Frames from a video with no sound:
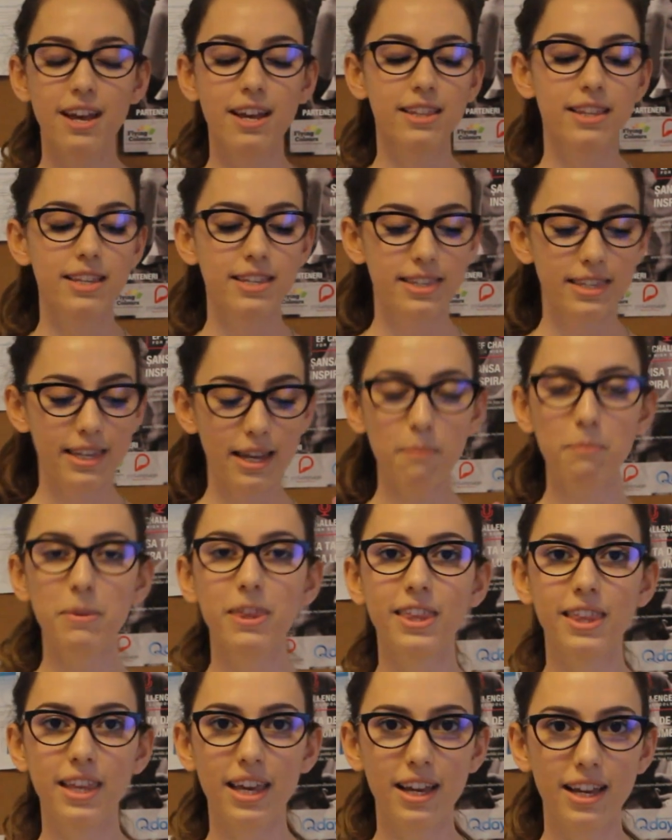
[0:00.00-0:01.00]
The same
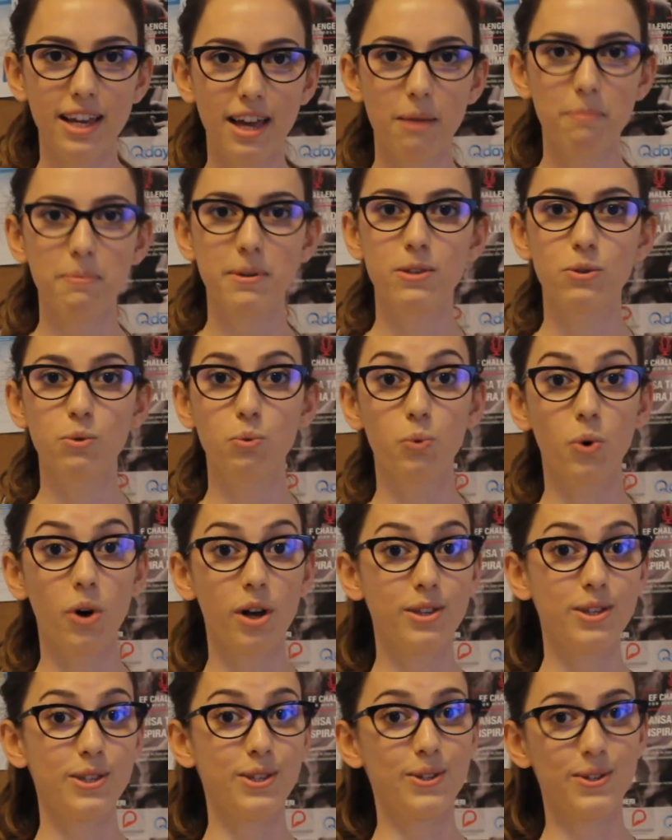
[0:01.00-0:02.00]
thing happens
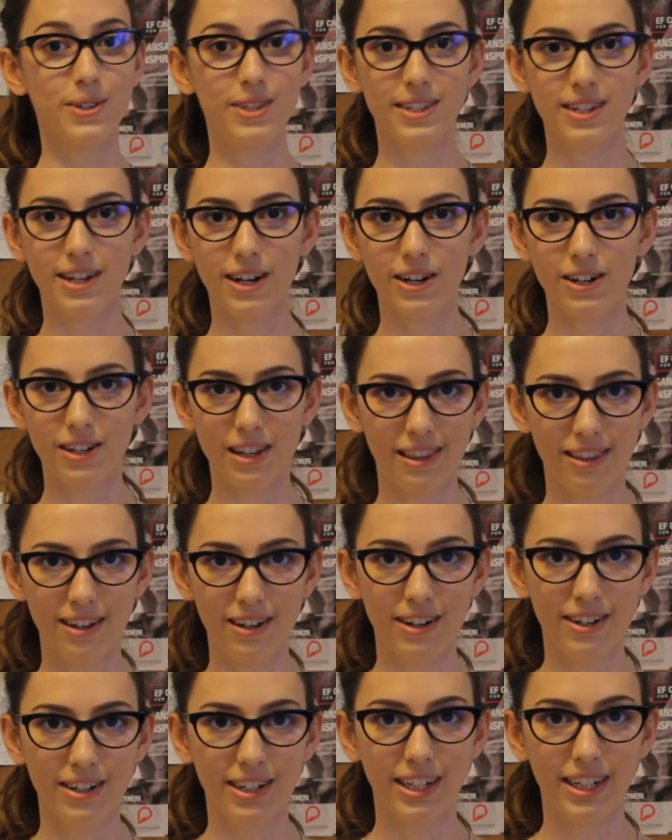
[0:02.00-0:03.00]
once you start
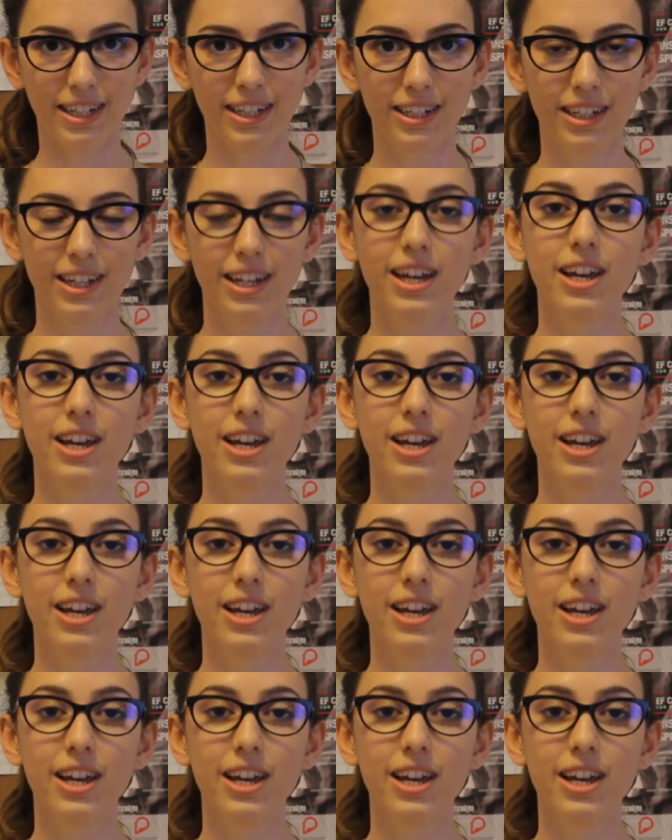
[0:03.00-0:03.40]
learning.